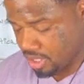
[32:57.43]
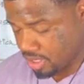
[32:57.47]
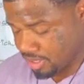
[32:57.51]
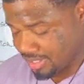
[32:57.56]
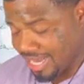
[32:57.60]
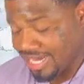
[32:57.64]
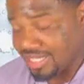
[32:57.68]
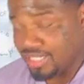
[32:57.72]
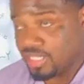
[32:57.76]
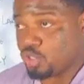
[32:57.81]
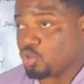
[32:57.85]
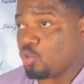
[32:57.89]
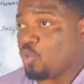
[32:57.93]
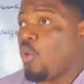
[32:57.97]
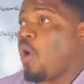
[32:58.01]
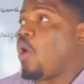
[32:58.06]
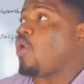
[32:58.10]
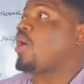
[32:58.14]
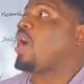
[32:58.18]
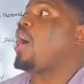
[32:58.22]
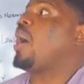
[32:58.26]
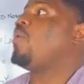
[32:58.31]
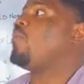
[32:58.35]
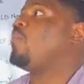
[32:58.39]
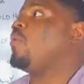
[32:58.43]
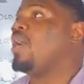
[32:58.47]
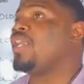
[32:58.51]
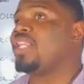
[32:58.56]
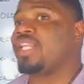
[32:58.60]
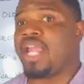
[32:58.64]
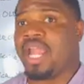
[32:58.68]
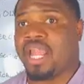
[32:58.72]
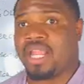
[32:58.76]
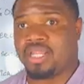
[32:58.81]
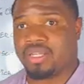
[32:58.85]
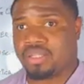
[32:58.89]
They just woke up one
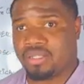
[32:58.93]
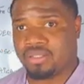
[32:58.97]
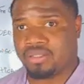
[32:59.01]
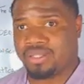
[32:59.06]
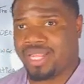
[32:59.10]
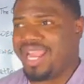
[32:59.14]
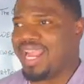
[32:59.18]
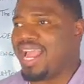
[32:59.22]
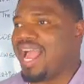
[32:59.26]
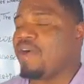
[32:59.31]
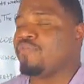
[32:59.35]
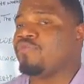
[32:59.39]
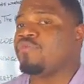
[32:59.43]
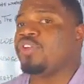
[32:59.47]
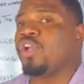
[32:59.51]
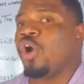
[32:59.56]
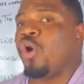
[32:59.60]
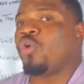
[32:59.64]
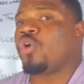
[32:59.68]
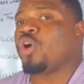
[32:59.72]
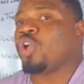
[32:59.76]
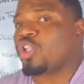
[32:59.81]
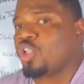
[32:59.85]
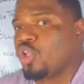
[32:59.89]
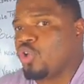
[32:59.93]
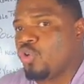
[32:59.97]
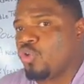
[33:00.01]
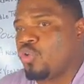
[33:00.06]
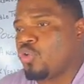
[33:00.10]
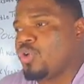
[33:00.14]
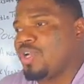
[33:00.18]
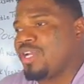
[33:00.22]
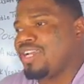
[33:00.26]
day. They have no clue